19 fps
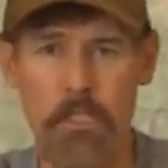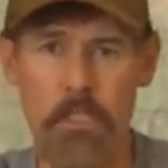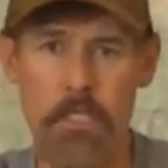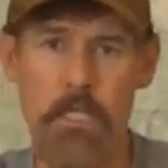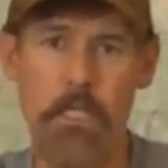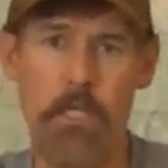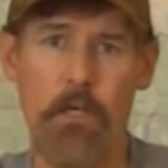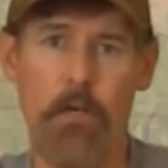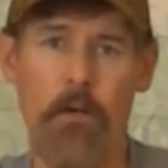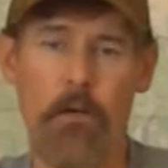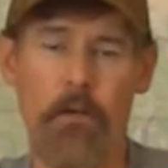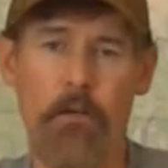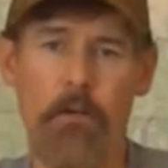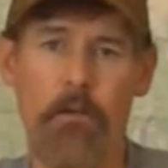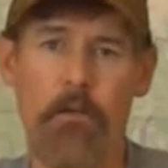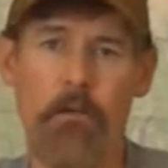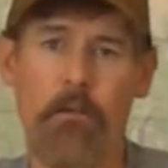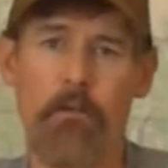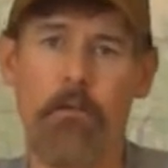deer,
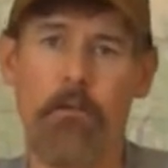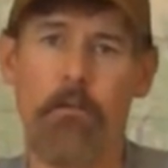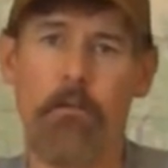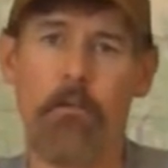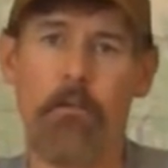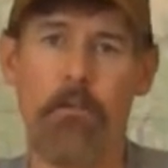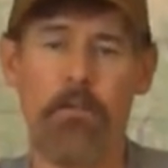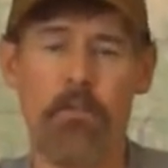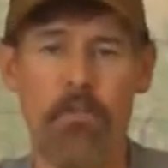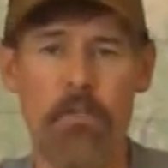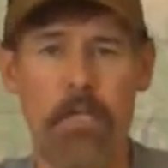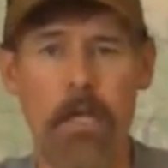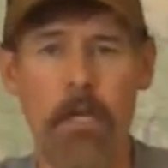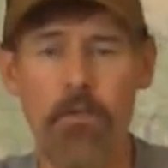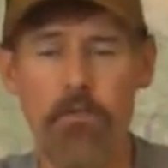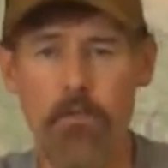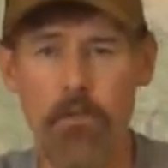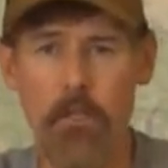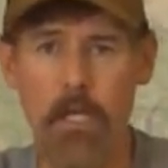in their
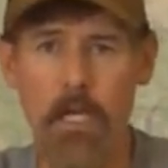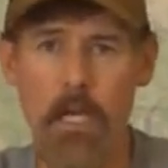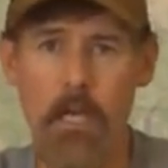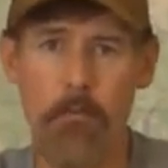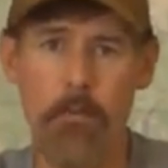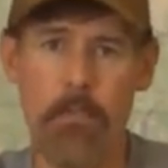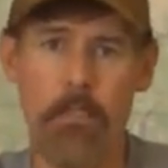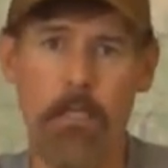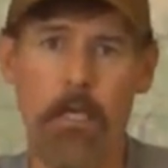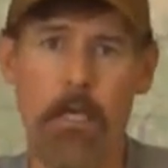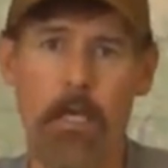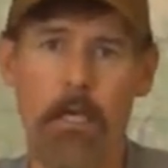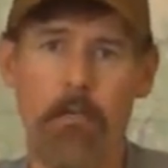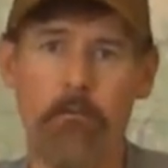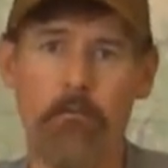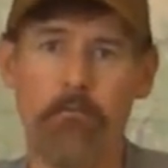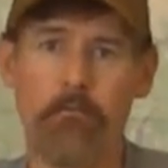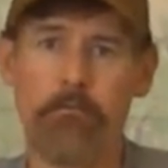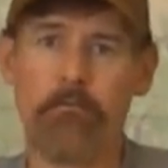natural
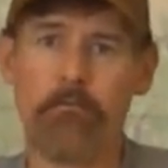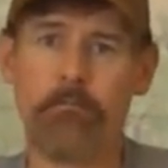habitat,